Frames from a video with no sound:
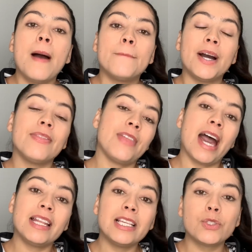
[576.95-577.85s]
But
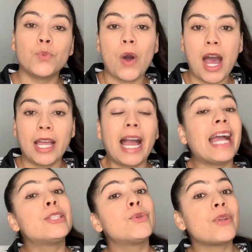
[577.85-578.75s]
that is why I
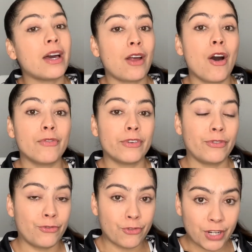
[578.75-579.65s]
do not offer
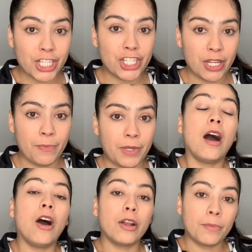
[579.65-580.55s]
free shipping
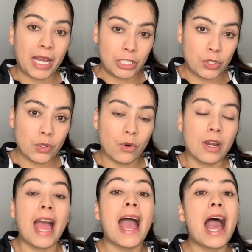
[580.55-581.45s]
on my store.
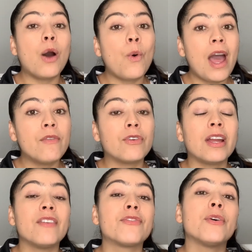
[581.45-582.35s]
However,
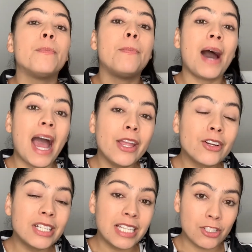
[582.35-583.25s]
if the buyer
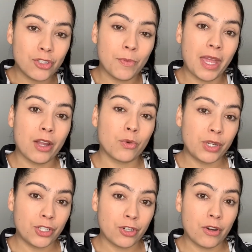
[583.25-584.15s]
needs to make a
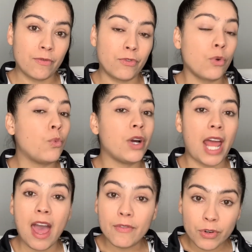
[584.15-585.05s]
return for
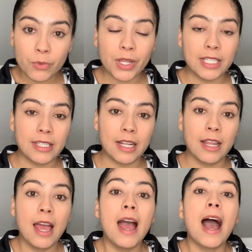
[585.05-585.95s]
whatever reason,
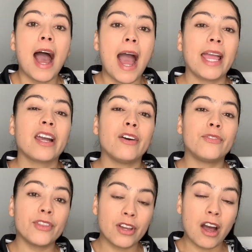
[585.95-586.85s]
I
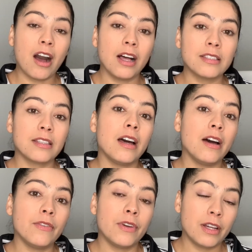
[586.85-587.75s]
cover the cost
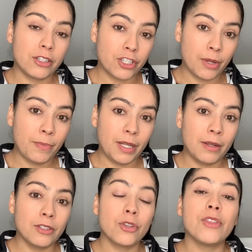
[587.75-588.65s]
of shipping.
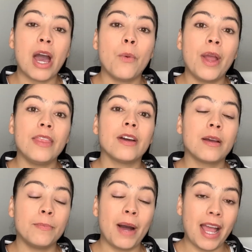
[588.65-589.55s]
So that way the
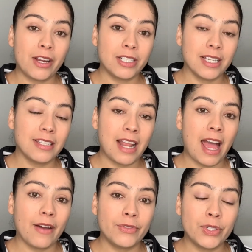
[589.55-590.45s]
buyer doesn't
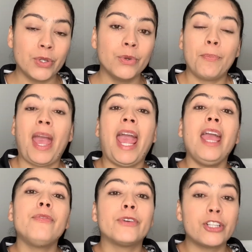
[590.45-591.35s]
have to
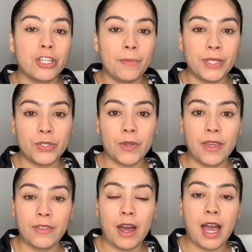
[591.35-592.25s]
pay for shipping to get
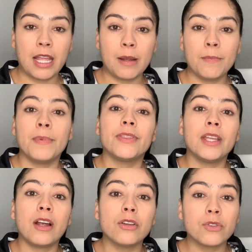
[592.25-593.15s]
the item, but then
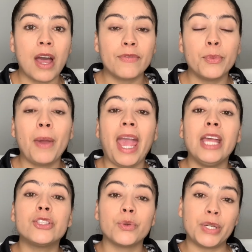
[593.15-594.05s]
also have to
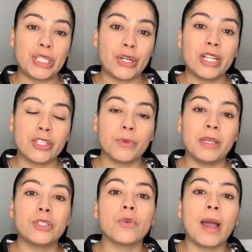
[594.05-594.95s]
pay to return it to me.
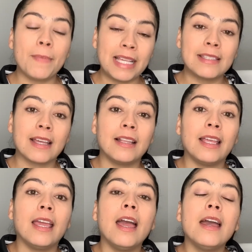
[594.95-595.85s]
So I basically